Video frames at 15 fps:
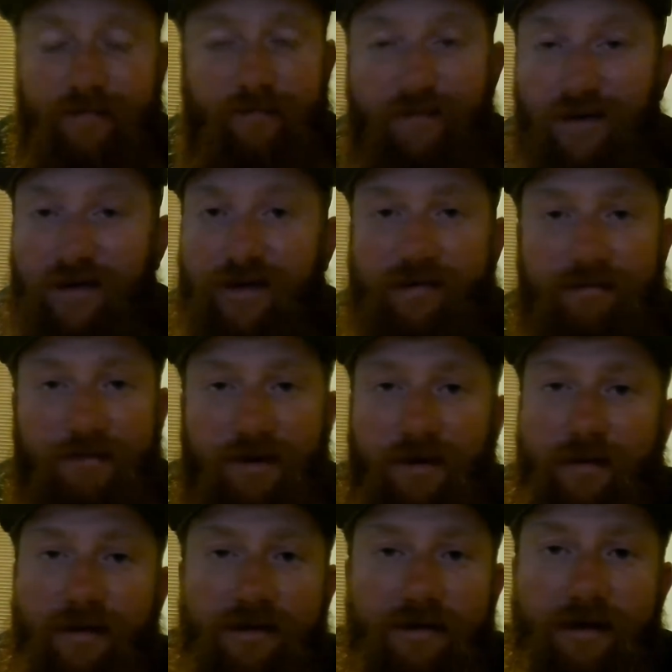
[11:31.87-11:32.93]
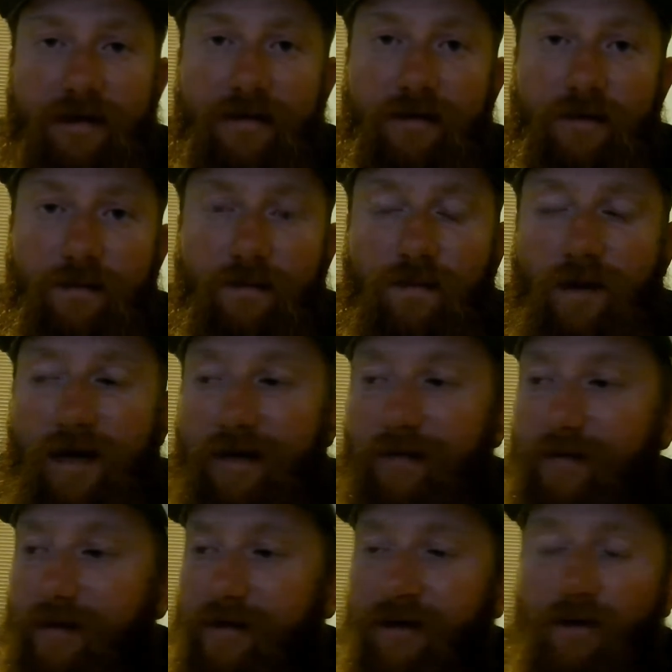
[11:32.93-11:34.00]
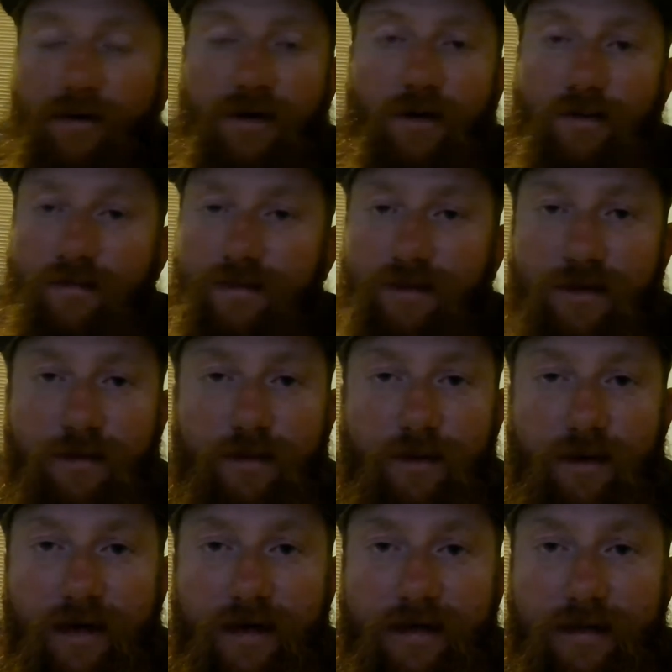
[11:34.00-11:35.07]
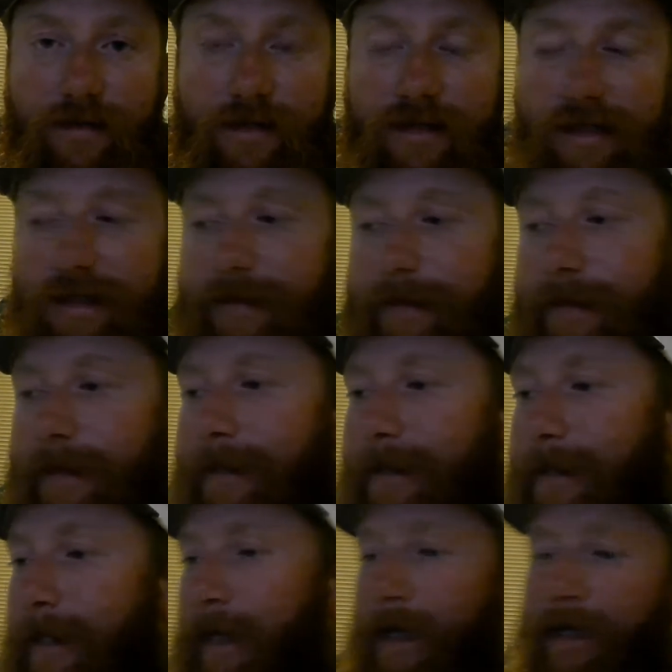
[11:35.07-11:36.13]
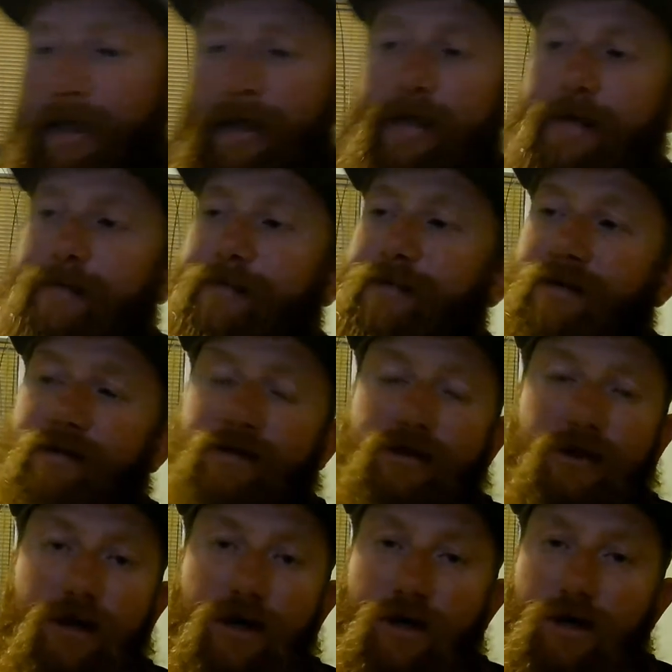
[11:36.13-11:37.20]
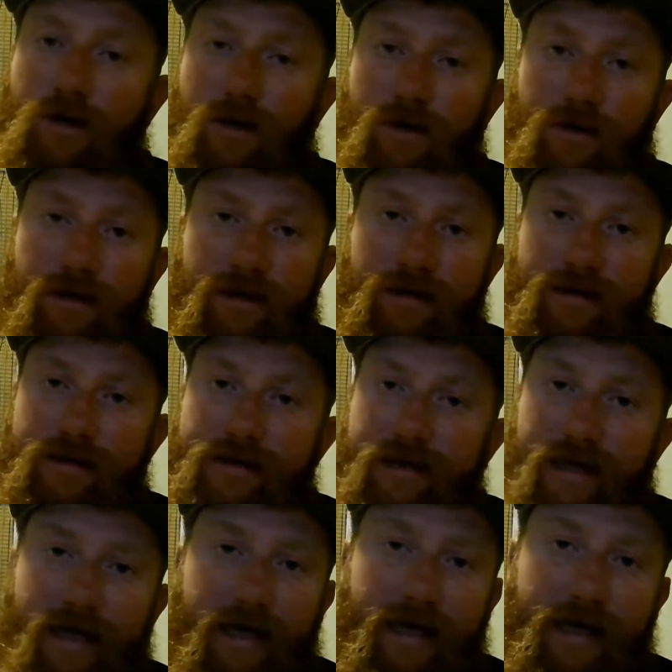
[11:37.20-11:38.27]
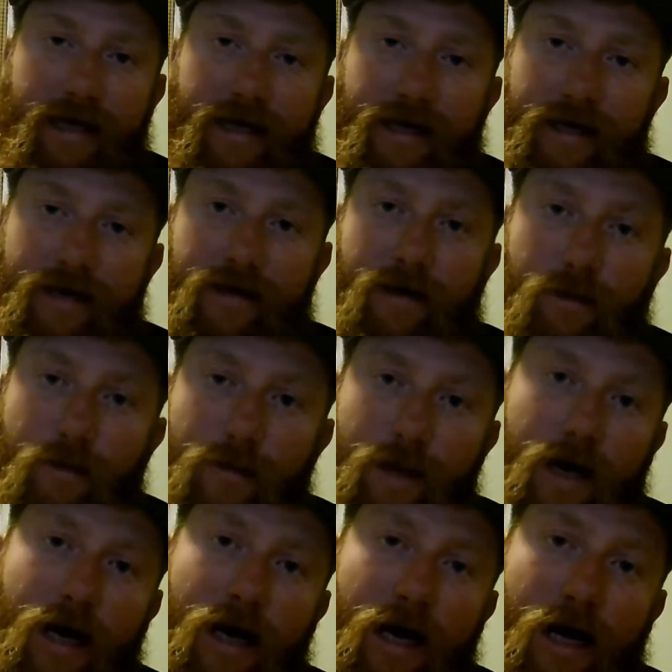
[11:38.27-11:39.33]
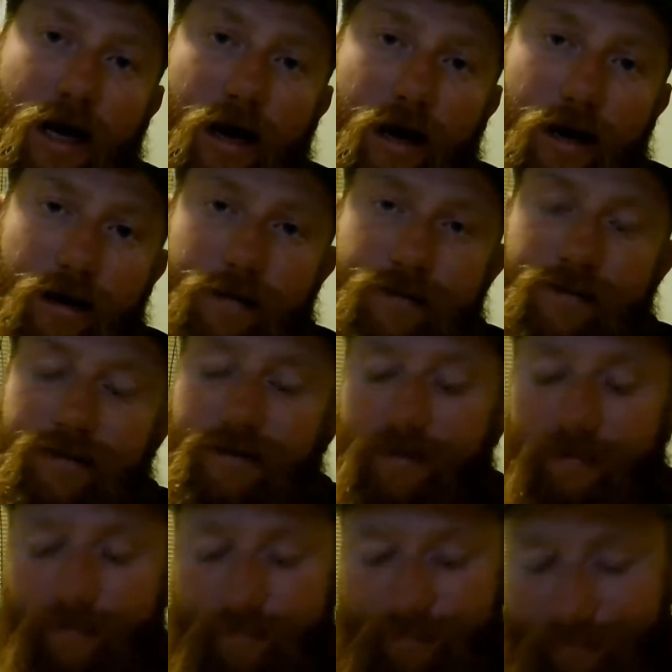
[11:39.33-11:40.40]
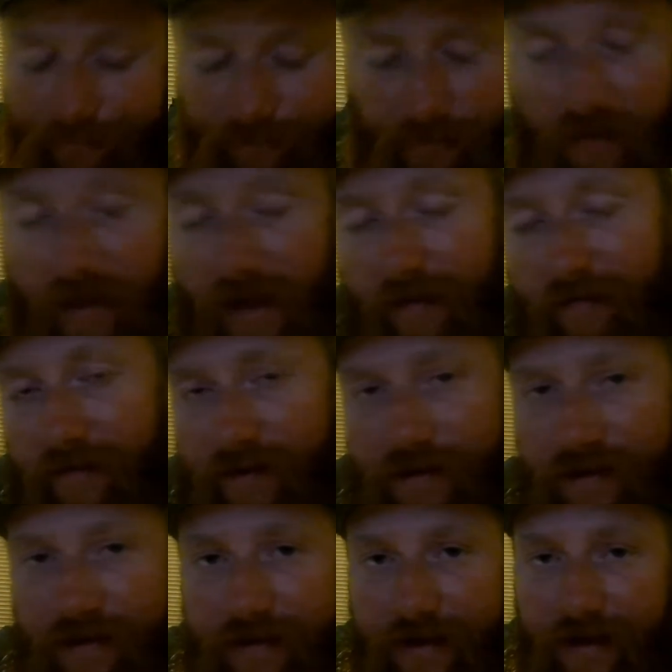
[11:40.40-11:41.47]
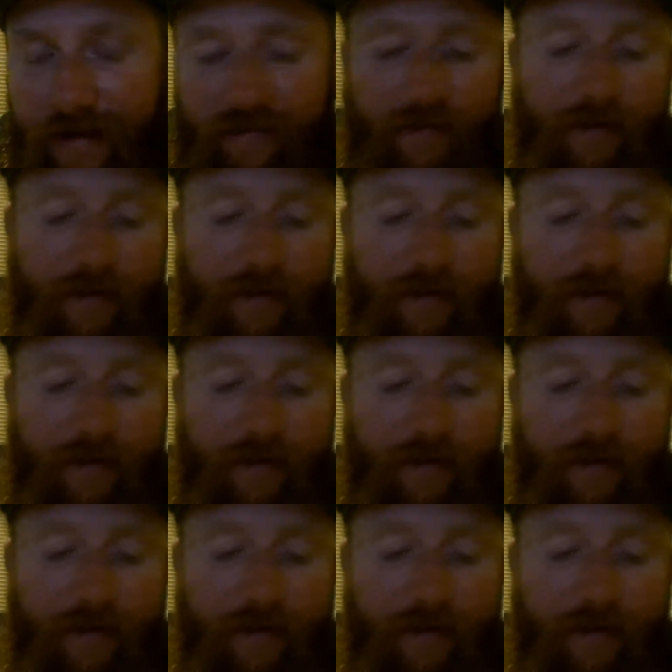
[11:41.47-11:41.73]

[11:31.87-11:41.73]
fish it pretty much like a wacky rig. Don't go super crazy with it. Just slow, let it sink, couple pops, you know, that fun stuff.